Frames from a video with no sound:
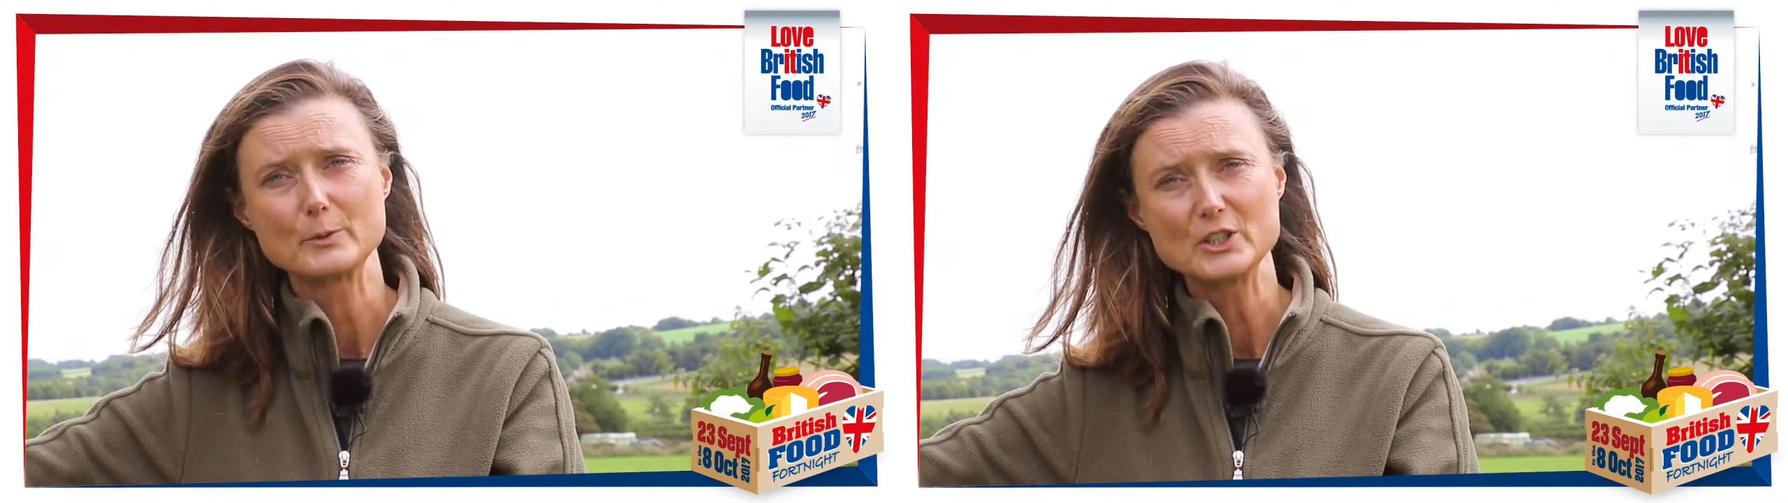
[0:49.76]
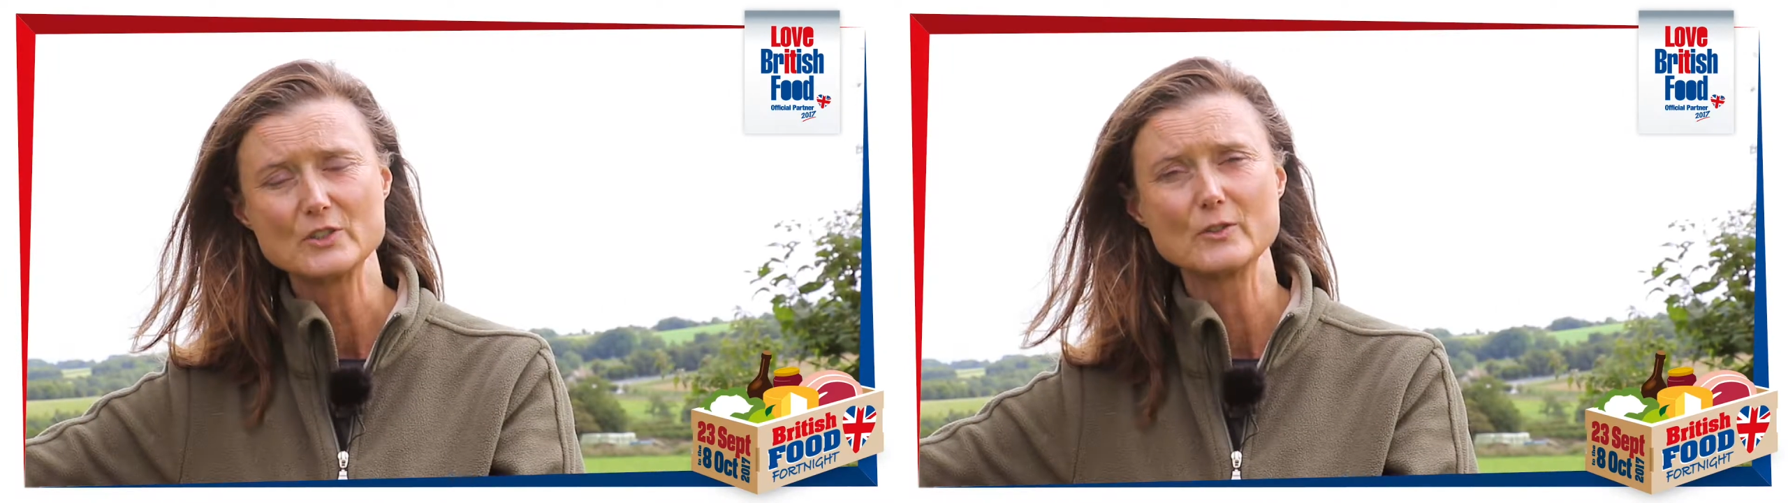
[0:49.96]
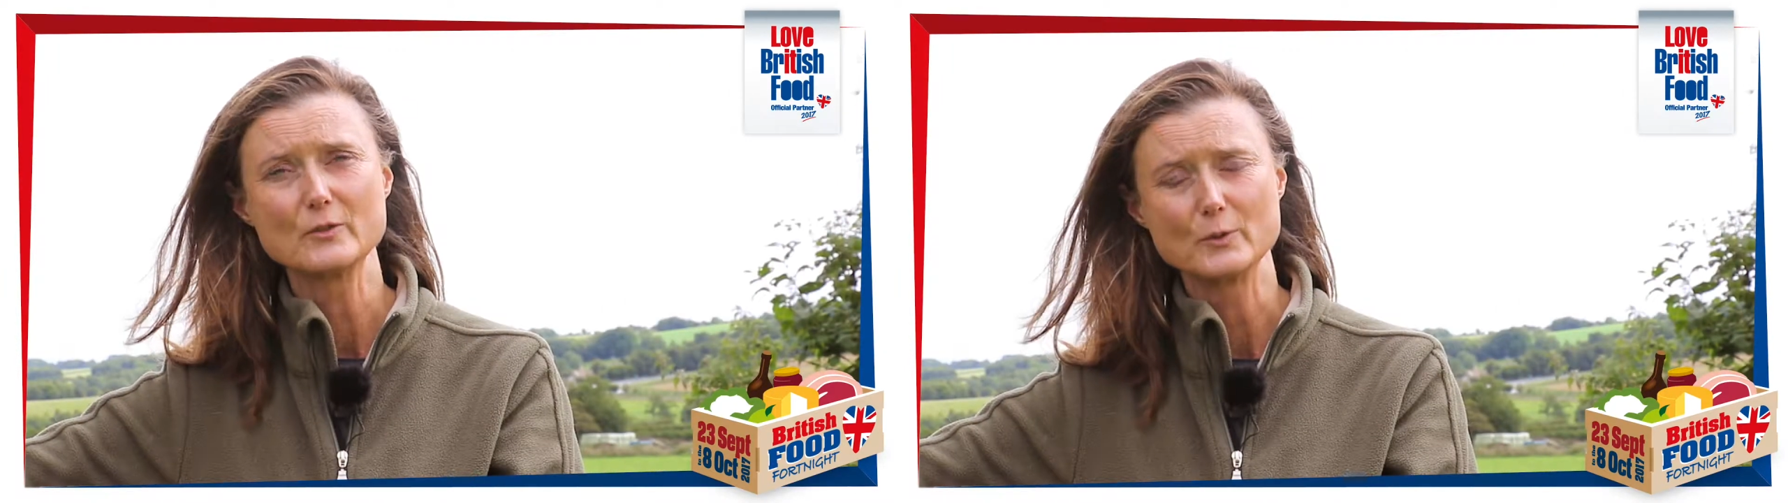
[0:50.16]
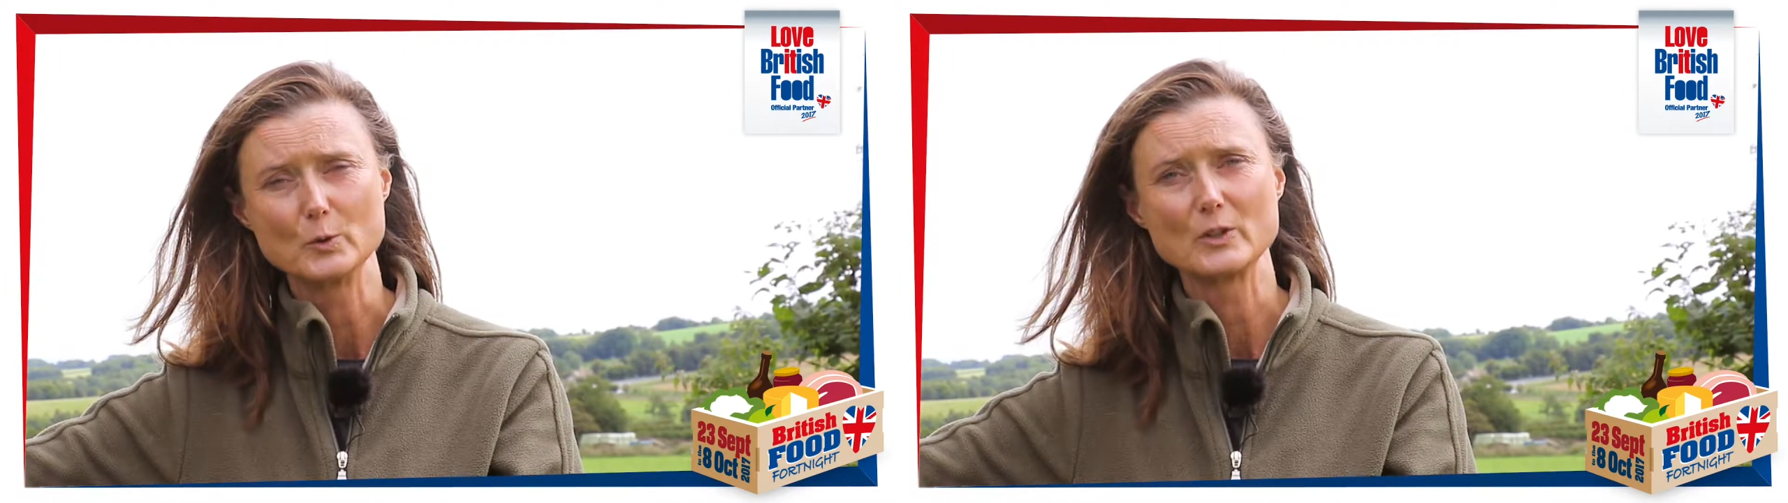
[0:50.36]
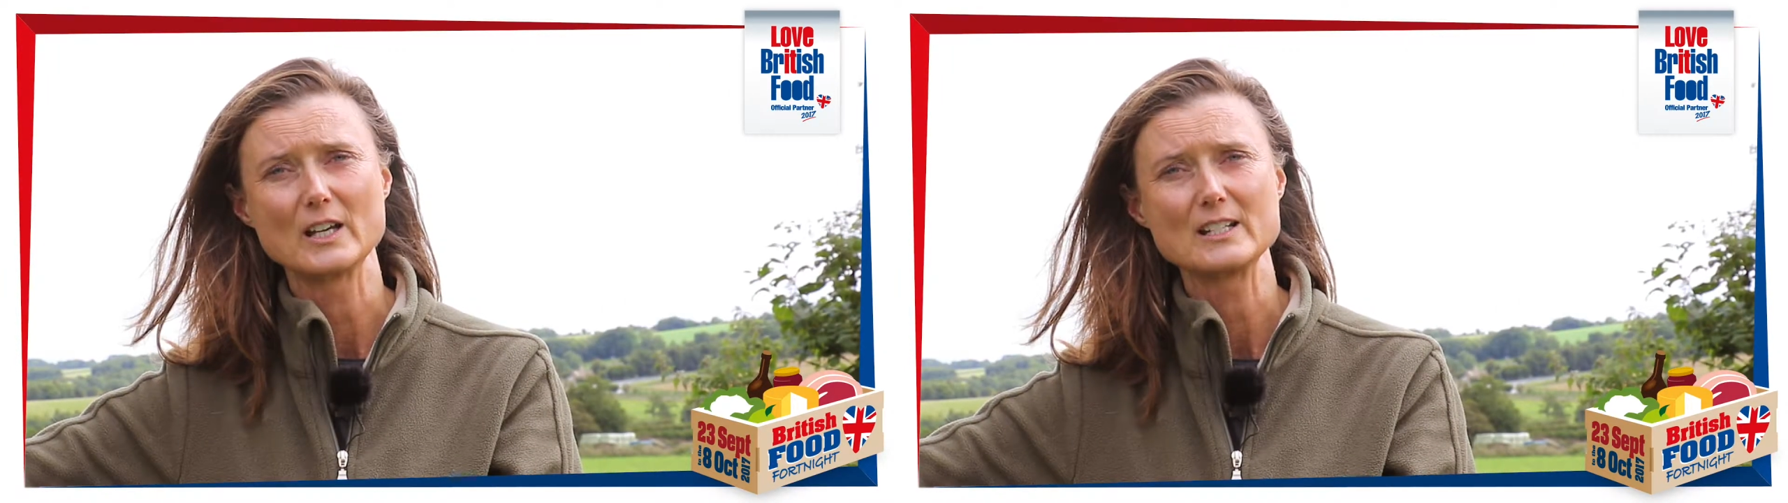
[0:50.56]
British Food
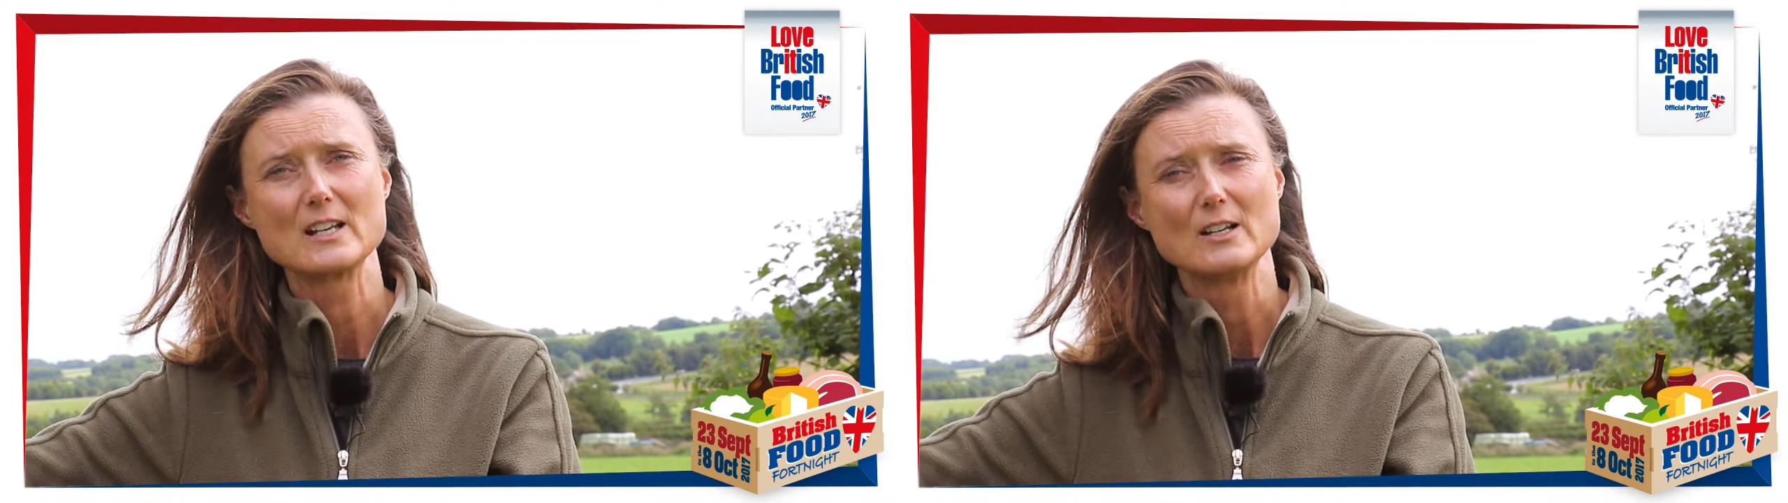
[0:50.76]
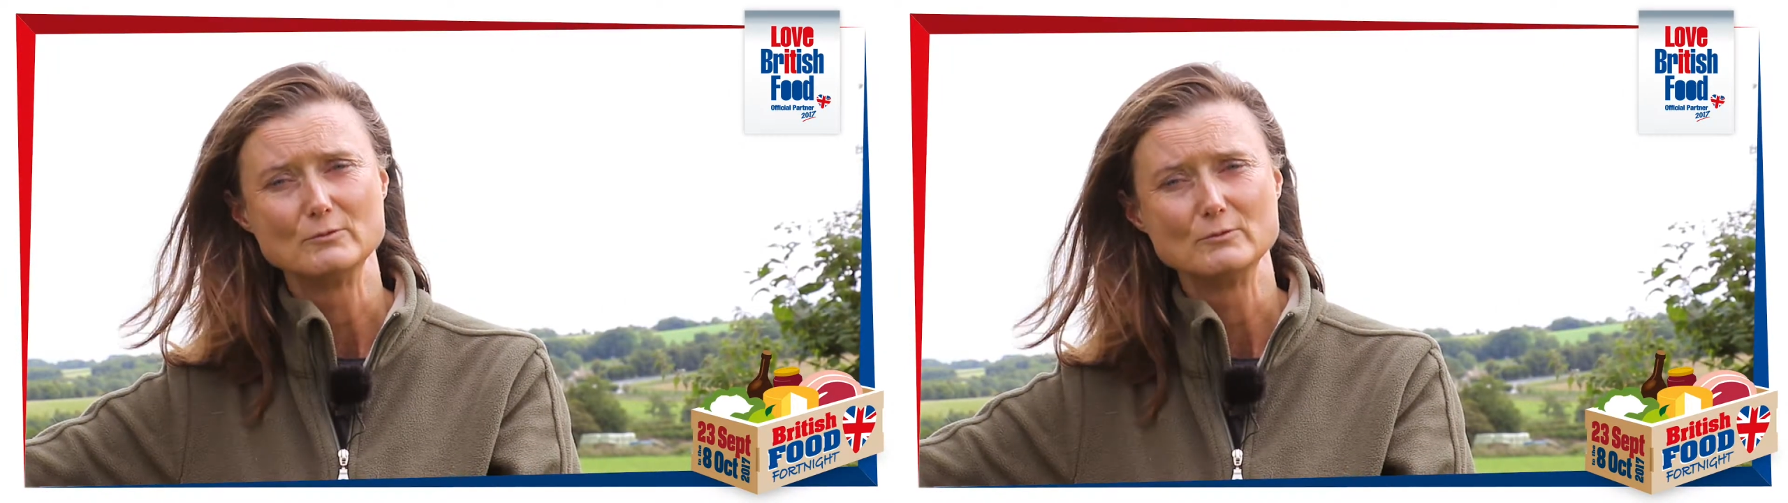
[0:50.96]
Fortnight